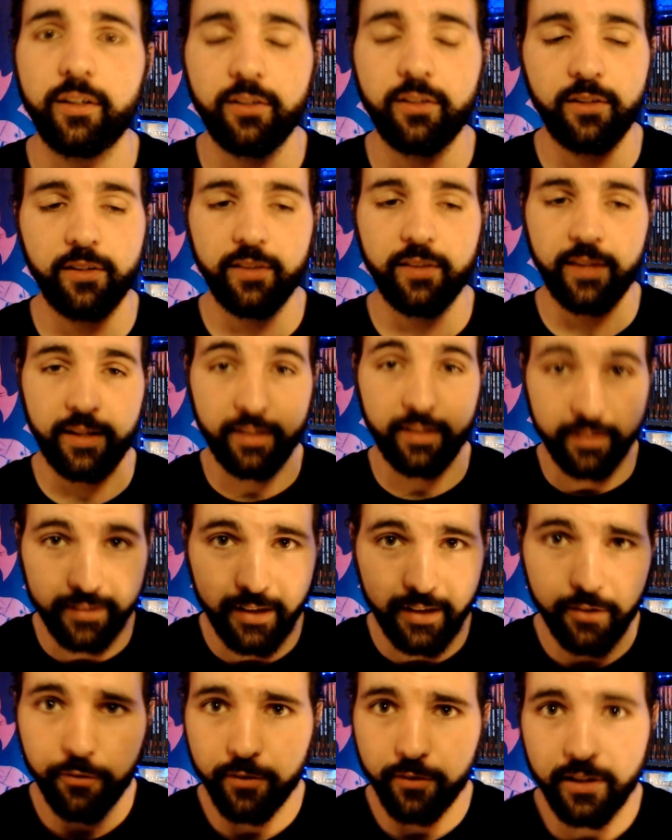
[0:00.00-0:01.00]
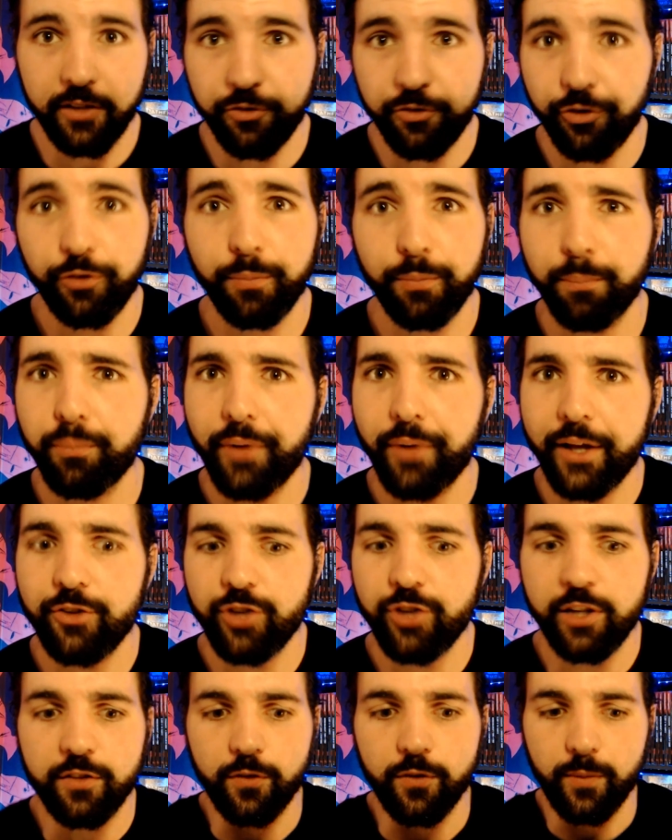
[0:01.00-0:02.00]
then let's just branch
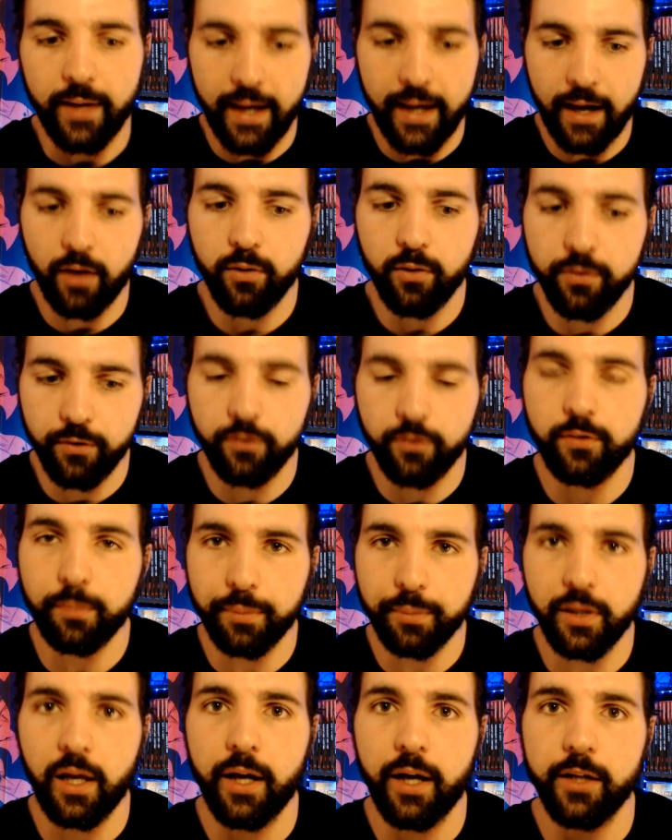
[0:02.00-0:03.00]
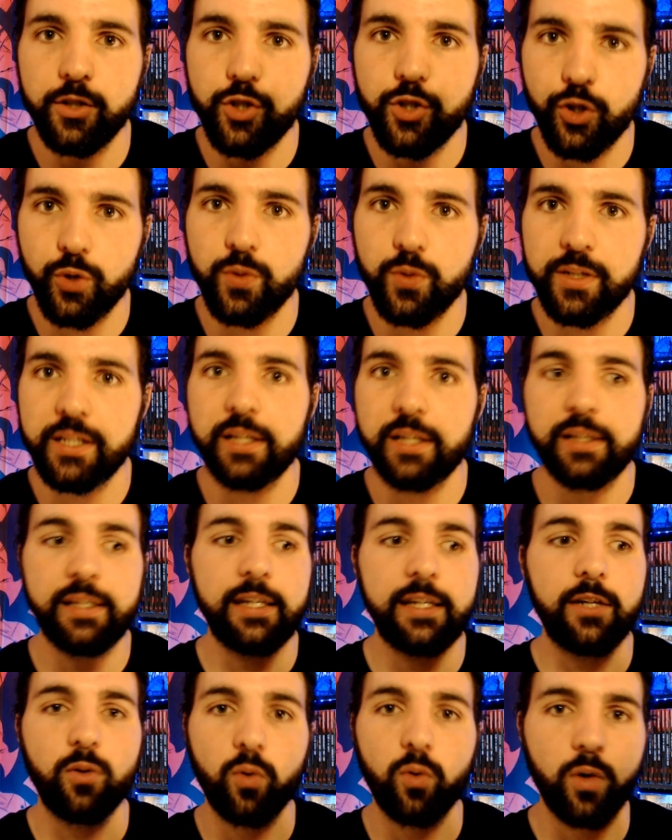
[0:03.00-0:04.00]
into how does this apply to
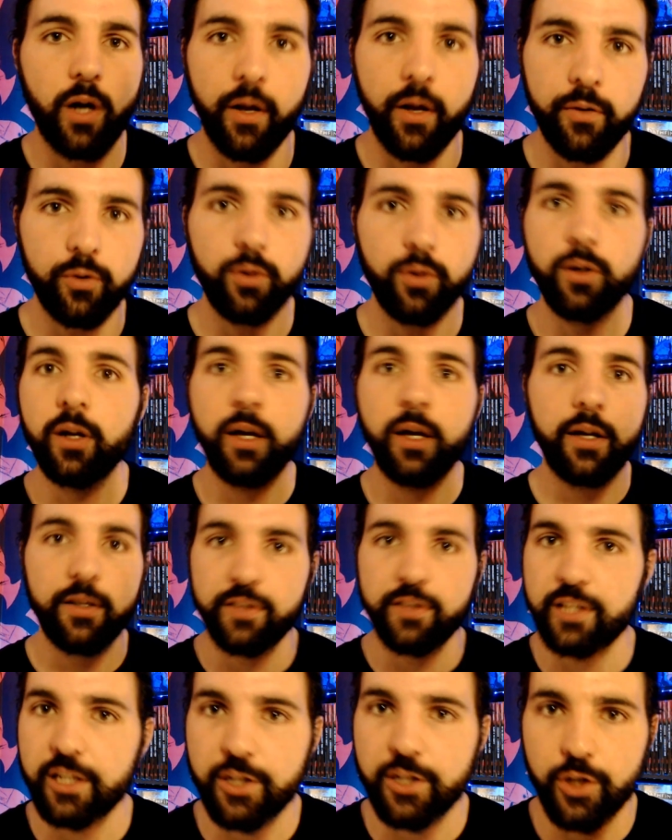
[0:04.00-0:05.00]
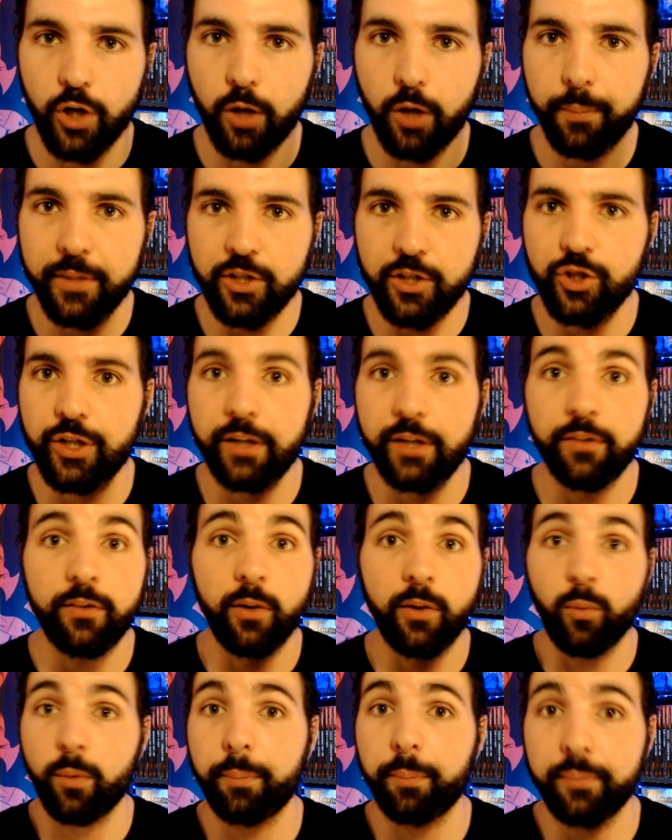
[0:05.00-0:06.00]
D&D or other TTRPGs
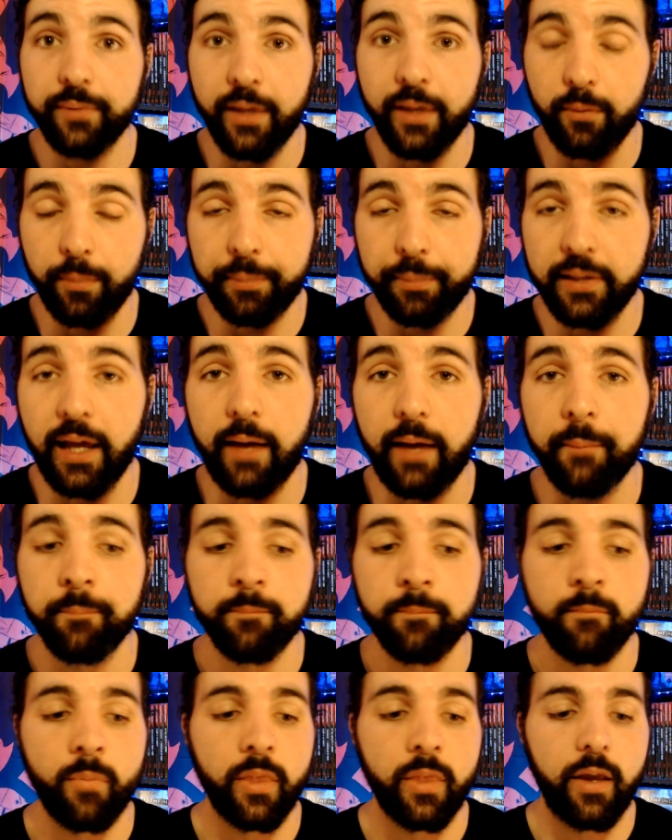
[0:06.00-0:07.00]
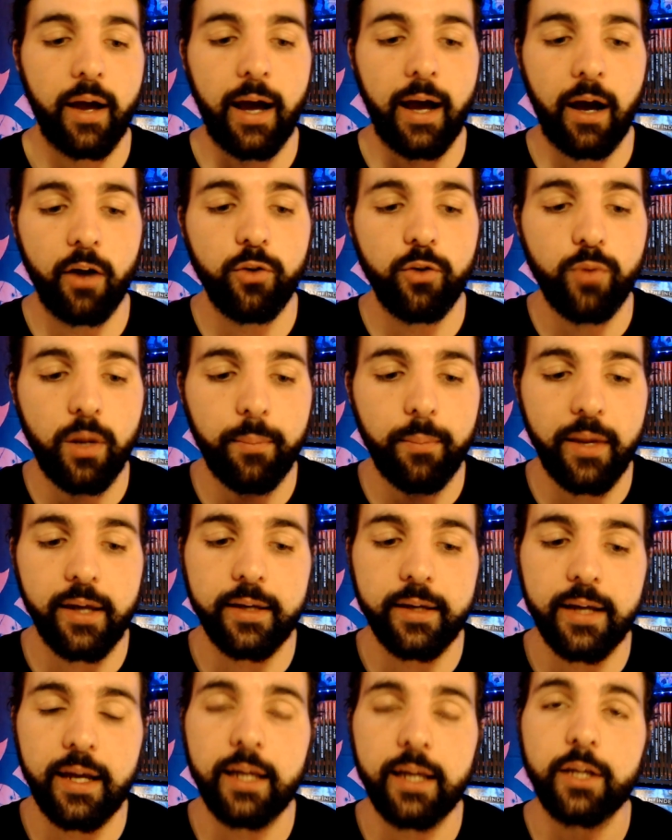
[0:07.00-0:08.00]
that we play. How do I make
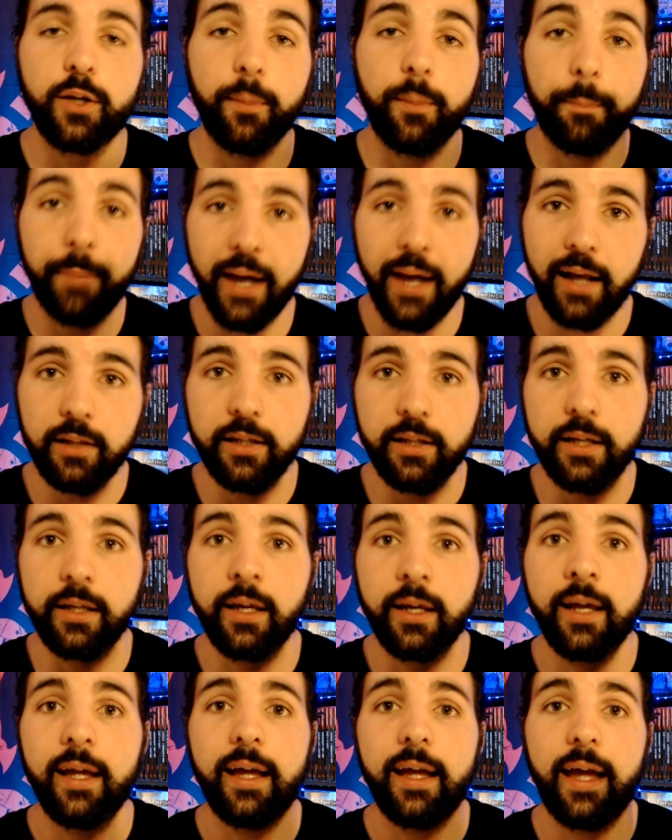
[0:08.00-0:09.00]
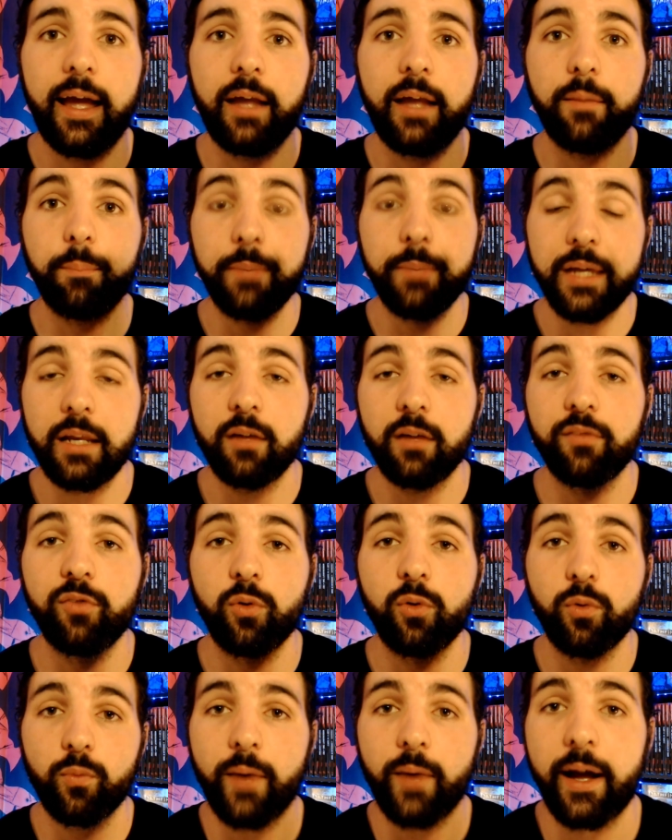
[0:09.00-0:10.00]
a compelling and meaningful
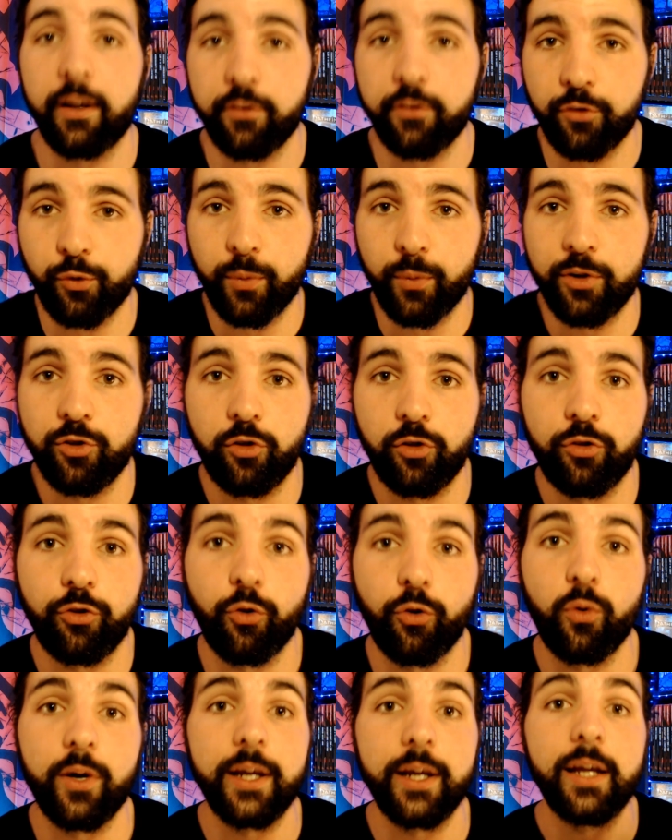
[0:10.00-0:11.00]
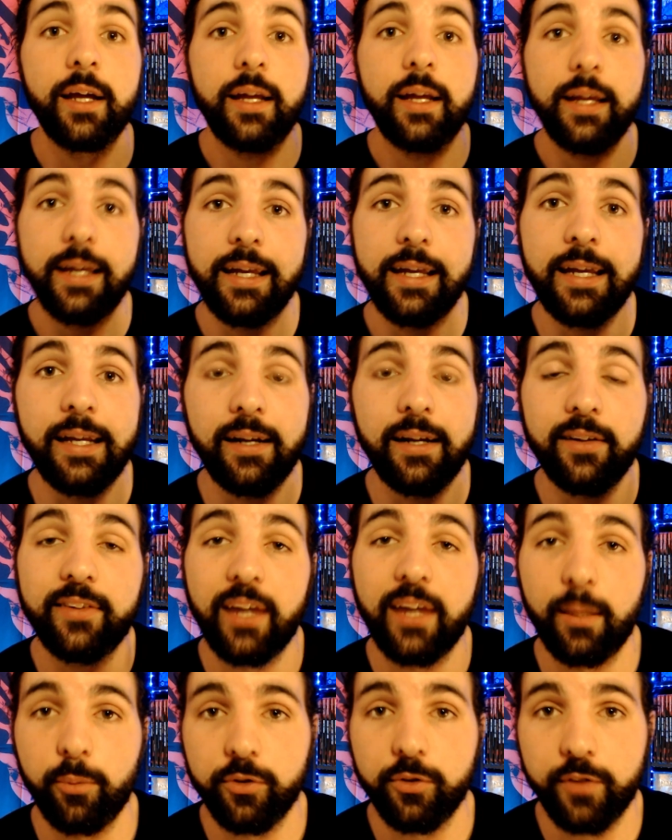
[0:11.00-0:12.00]
Rags to Riches story in a
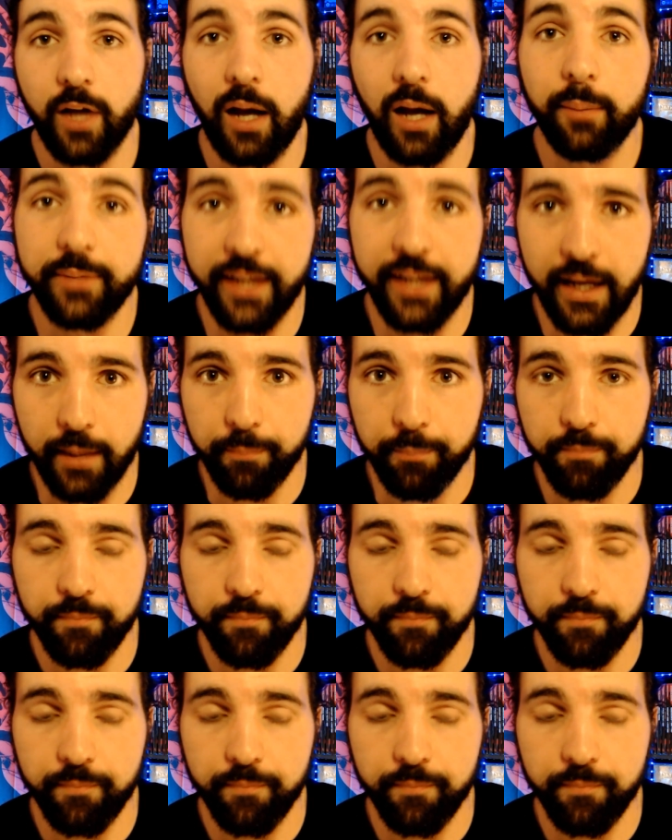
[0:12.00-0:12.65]
tabletop game?